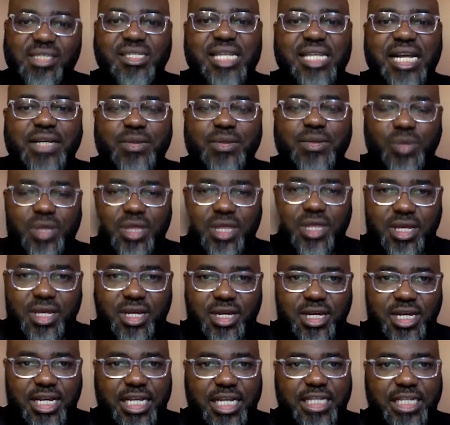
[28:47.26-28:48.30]
so I'll start with
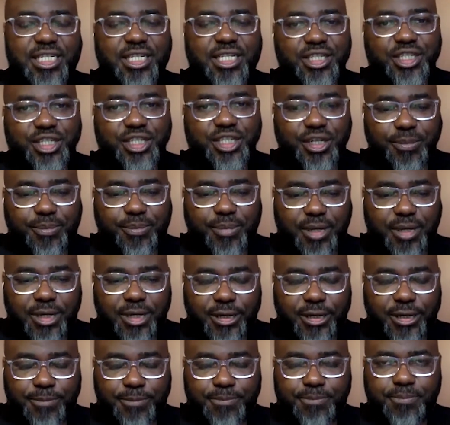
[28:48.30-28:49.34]
the internship.
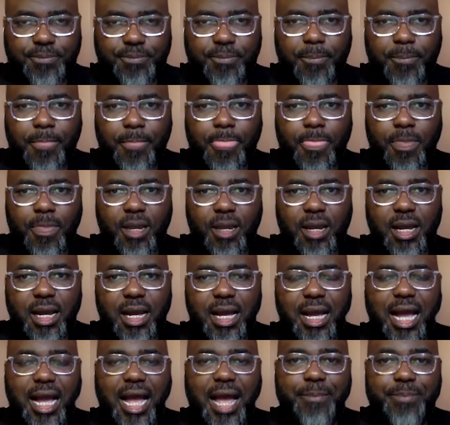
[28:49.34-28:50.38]
Um,
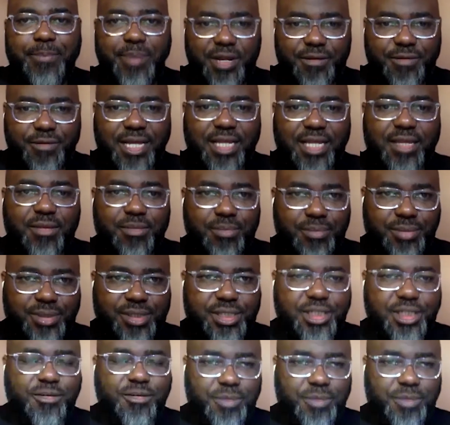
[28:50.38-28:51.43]
I believe that the
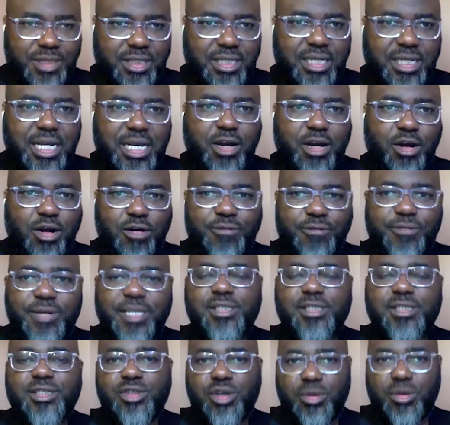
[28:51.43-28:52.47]
city of Mississauga
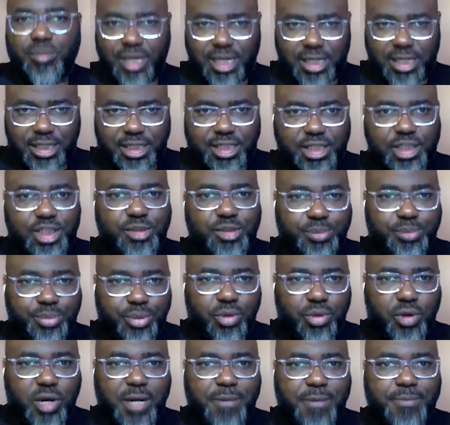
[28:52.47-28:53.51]
offers some internship
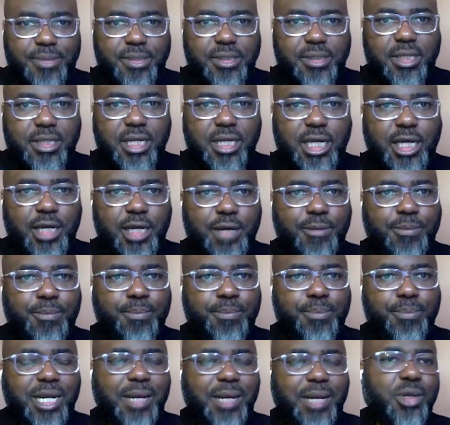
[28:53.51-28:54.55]
programs,
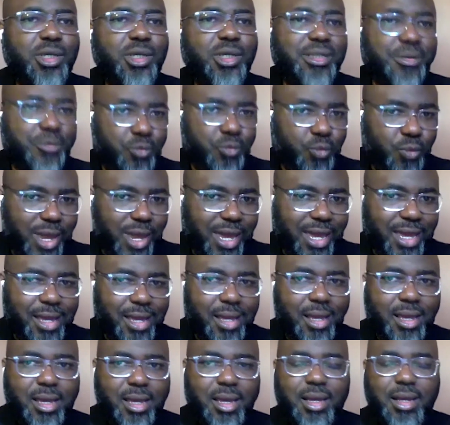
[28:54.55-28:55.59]
um, but I'm not
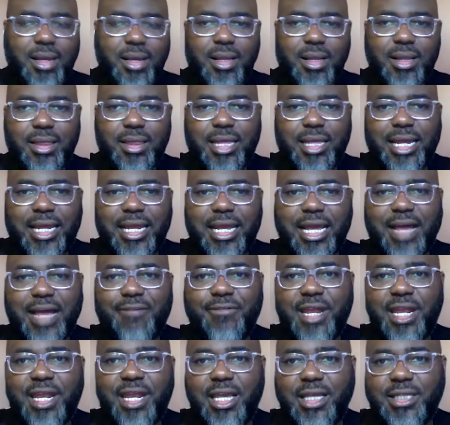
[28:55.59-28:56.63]
aware that they
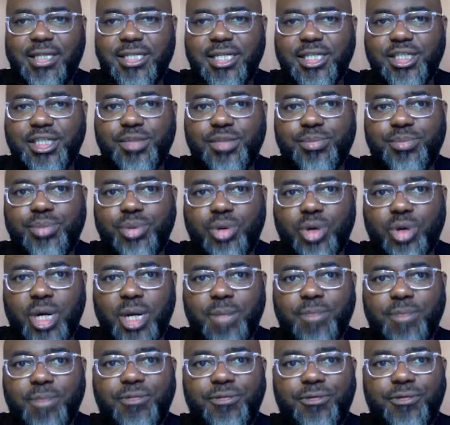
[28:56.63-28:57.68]
have any internship
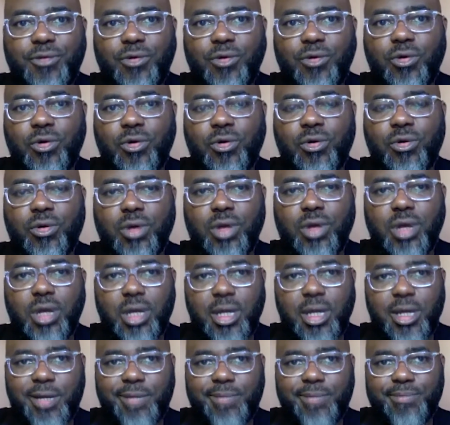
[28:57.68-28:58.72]
program for
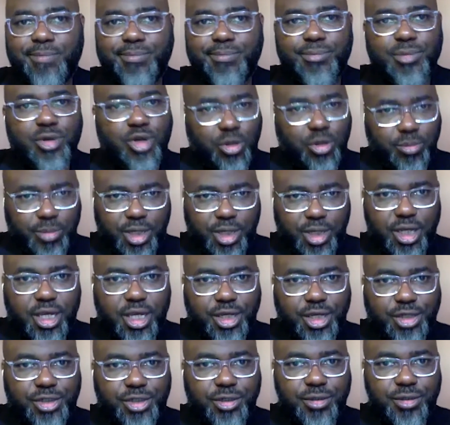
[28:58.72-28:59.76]
um,
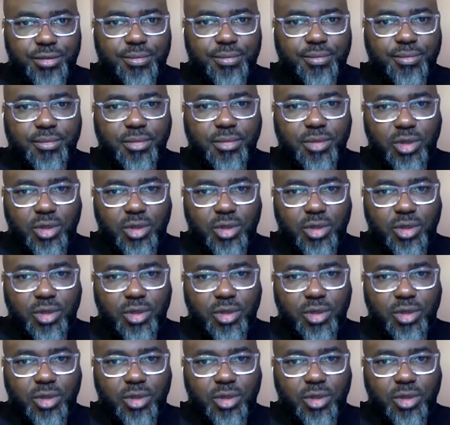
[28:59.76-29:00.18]
communication.